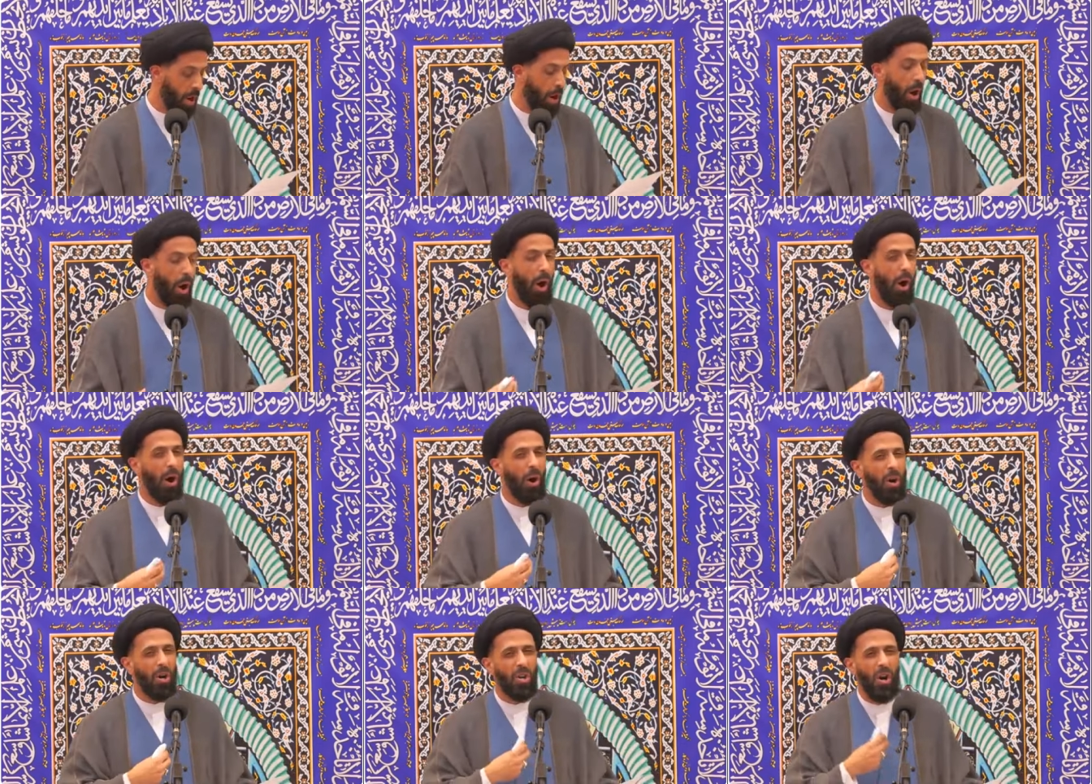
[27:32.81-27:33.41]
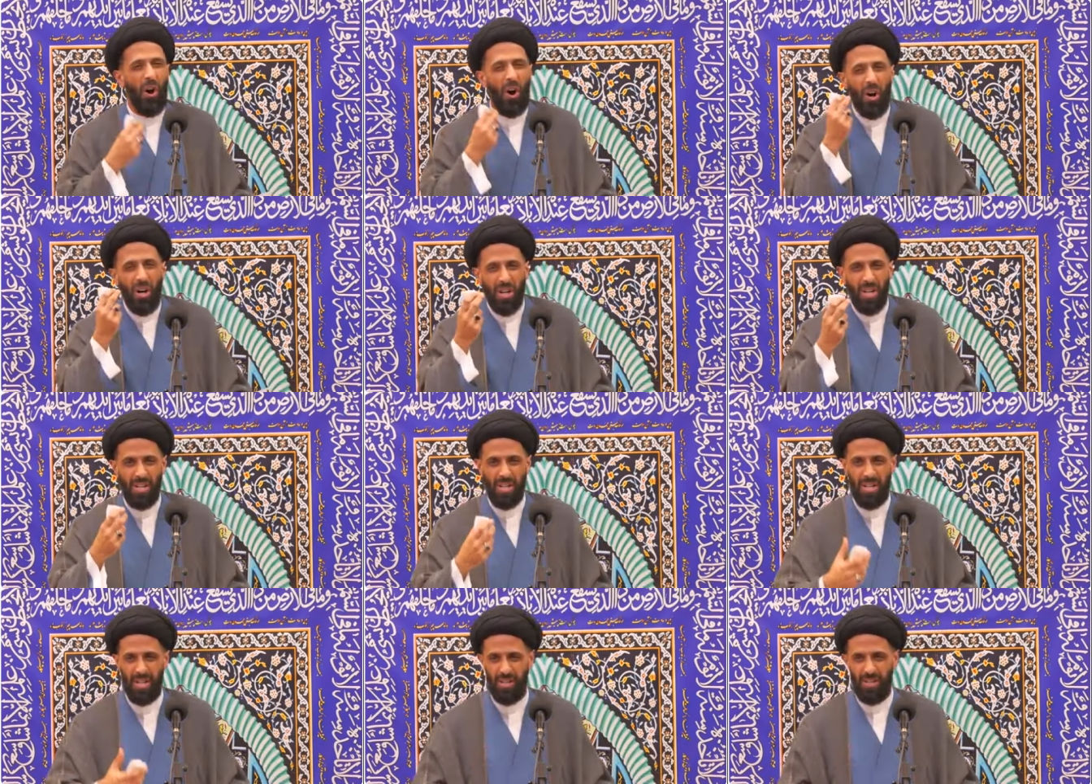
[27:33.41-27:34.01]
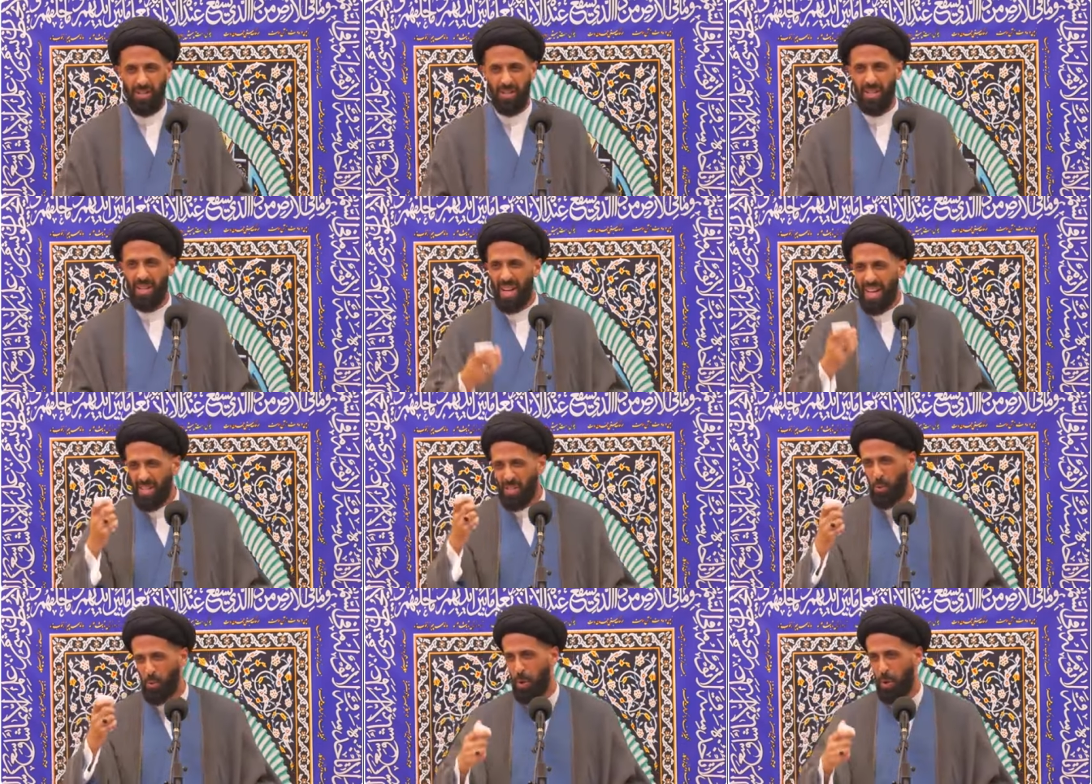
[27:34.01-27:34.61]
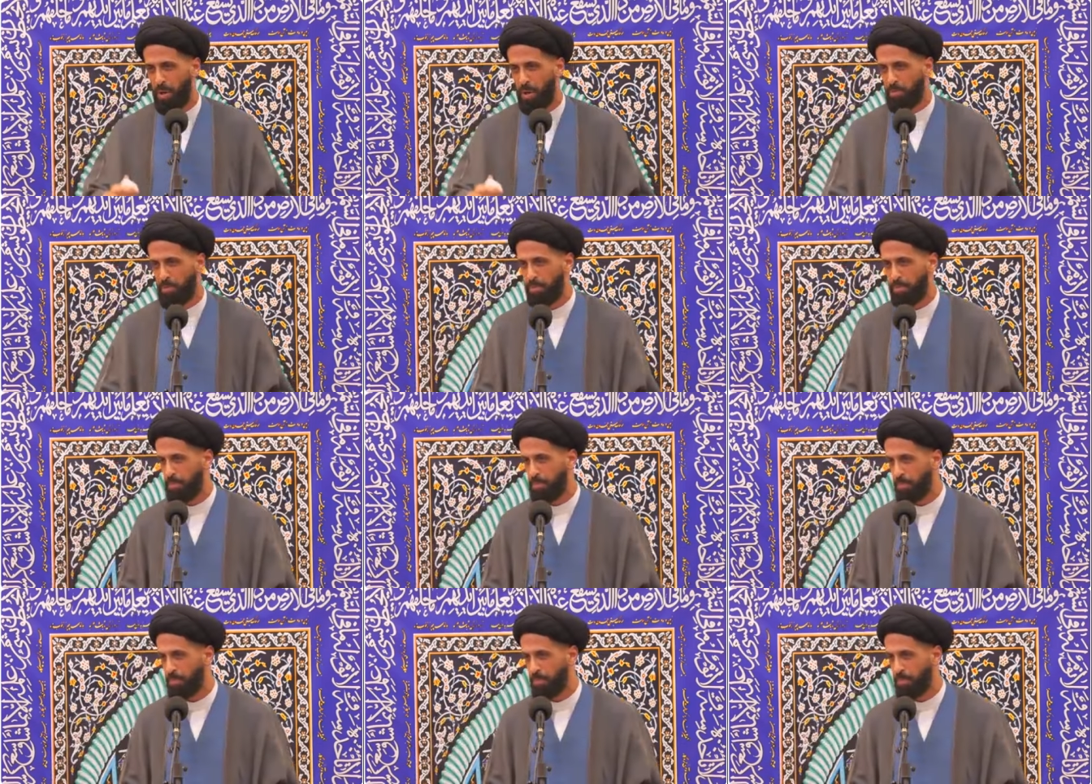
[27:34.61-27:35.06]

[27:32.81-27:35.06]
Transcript: Hard heartedness, qaswa.